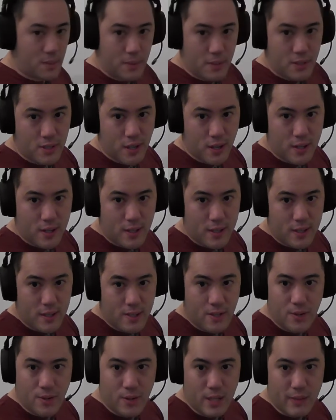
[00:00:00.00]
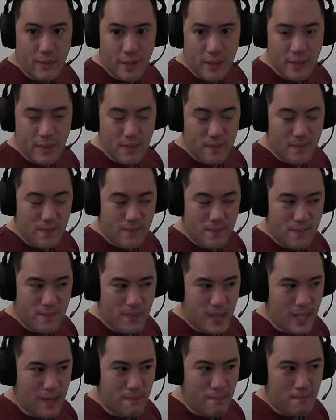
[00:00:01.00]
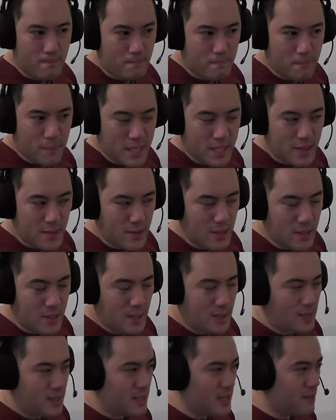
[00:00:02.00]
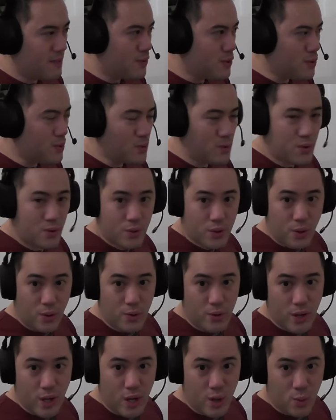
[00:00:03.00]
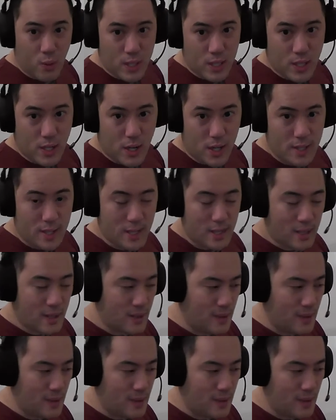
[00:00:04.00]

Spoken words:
charges, or even like if you don't know what's causing